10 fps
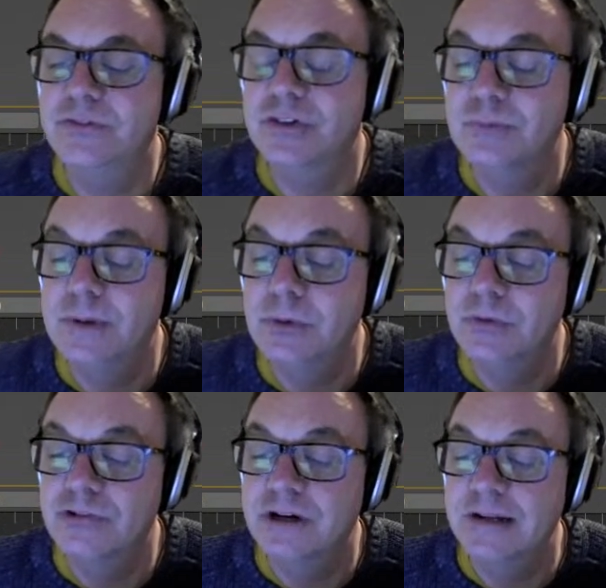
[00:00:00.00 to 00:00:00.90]
just a bit more
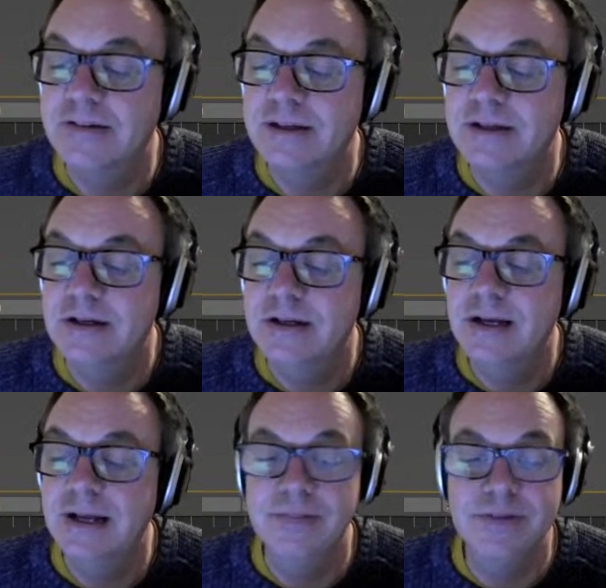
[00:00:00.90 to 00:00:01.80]
variety,
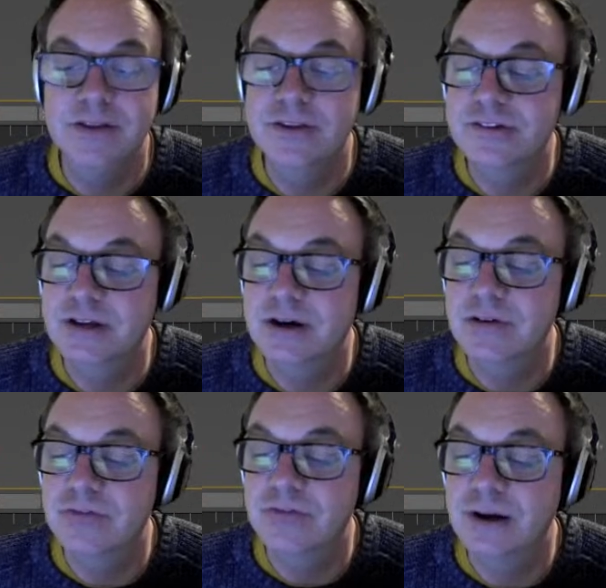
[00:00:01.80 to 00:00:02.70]
and the others are
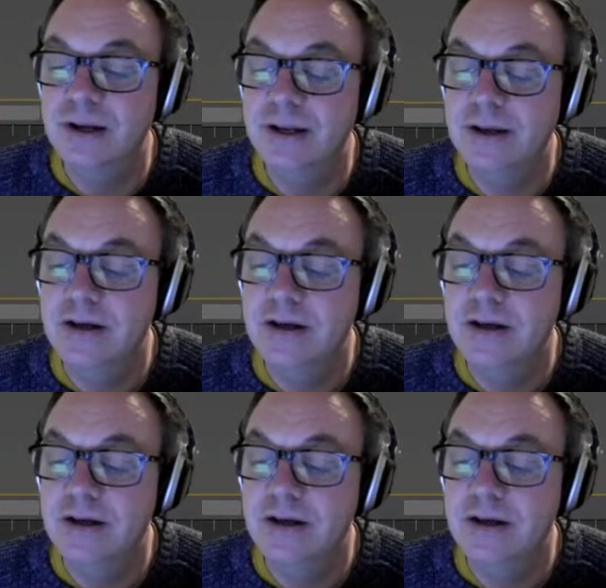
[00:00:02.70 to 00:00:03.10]
fine.